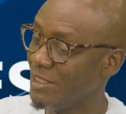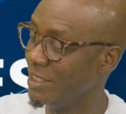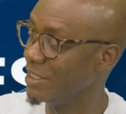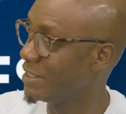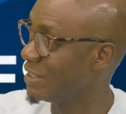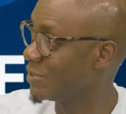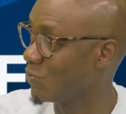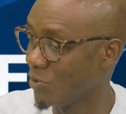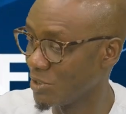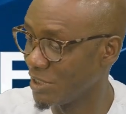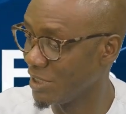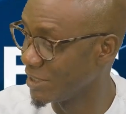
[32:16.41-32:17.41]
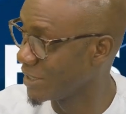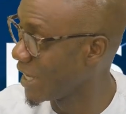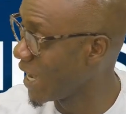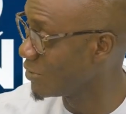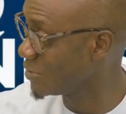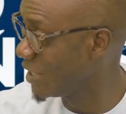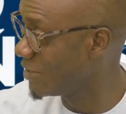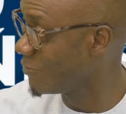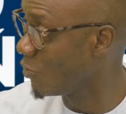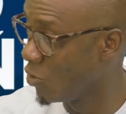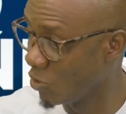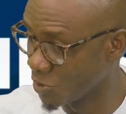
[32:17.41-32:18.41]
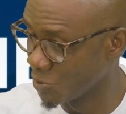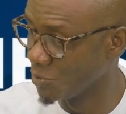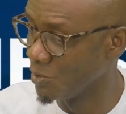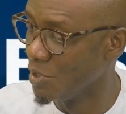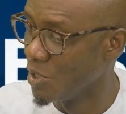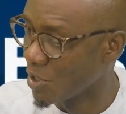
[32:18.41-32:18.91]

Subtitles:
This is what is out here for also.